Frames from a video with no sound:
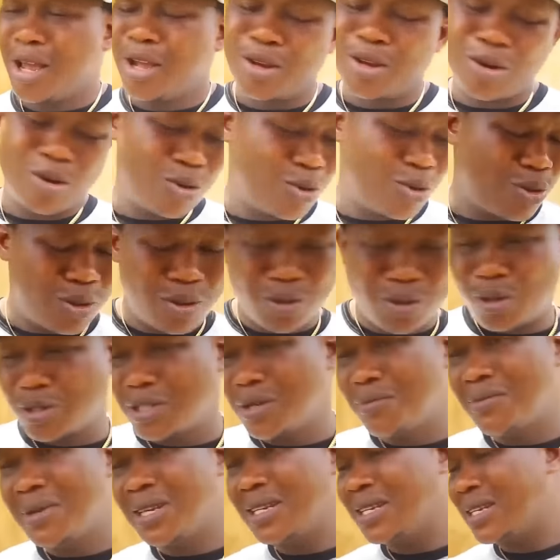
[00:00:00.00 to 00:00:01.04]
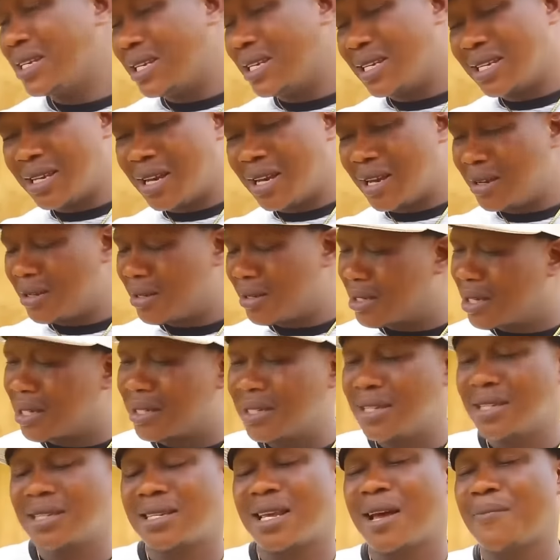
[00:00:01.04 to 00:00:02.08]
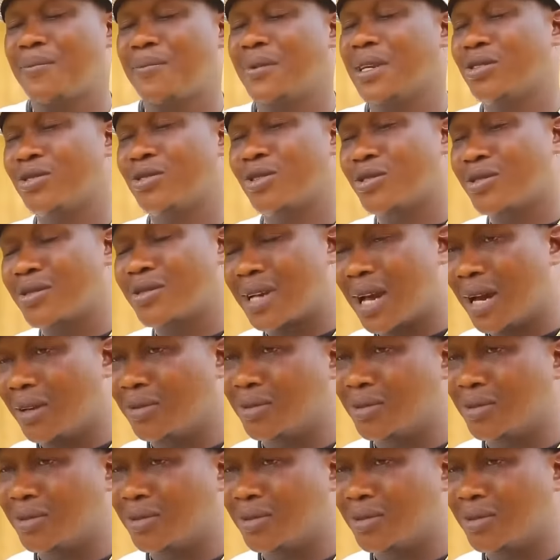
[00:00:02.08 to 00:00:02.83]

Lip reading: Does it mean Nkechi's happiness doesn't count?